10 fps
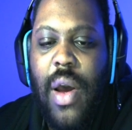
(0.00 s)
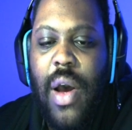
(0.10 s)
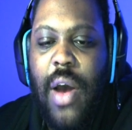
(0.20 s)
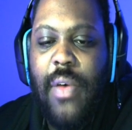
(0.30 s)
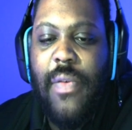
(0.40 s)

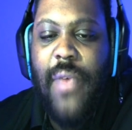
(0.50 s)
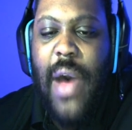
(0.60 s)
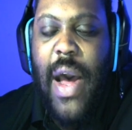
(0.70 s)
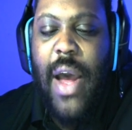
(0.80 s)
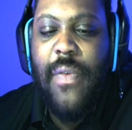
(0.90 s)
of the
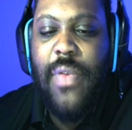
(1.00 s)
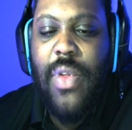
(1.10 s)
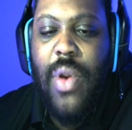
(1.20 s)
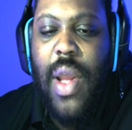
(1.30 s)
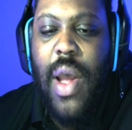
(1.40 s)
five
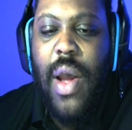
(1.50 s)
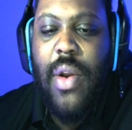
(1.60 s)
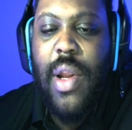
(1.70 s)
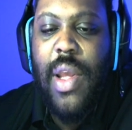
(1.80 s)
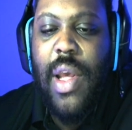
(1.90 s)
three
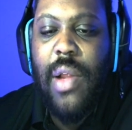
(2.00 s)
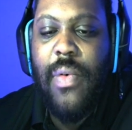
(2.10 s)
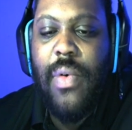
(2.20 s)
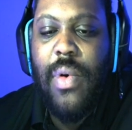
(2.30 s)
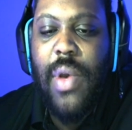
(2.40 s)
hundred
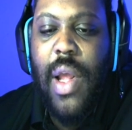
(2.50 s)
kilo,